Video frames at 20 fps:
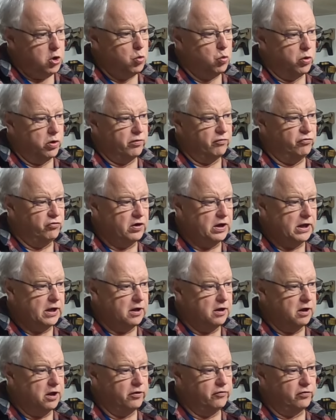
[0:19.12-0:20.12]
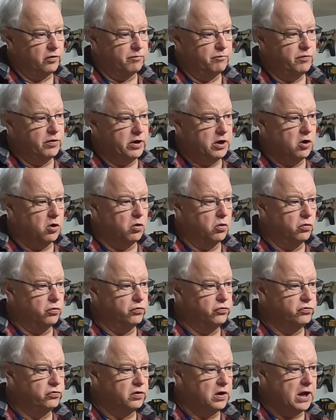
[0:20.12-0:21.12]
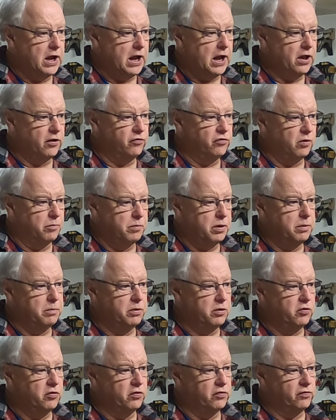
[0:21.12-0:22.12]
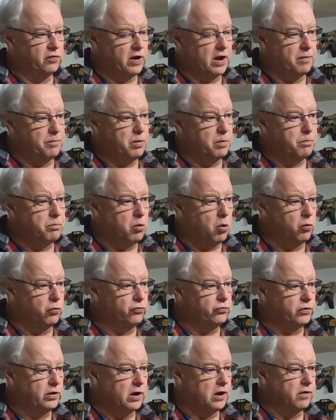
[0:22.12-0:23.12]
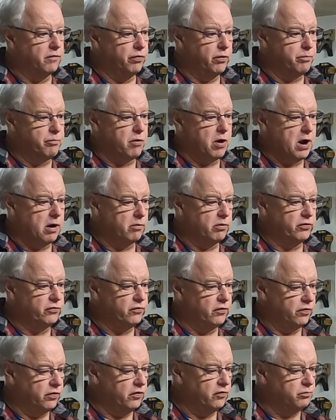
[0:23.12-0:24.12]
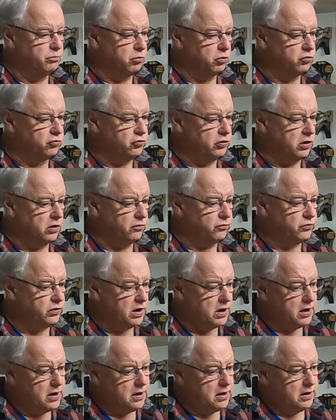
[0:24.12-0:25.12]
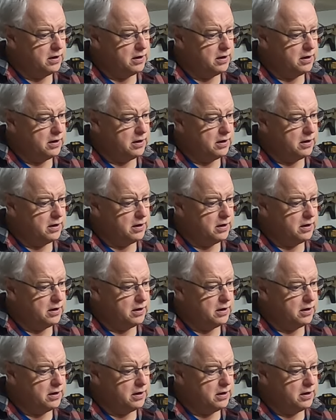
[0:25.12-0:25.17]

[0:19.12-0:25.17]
you would have seen some videos and some images that I've been posting of the progress of these bookshelves.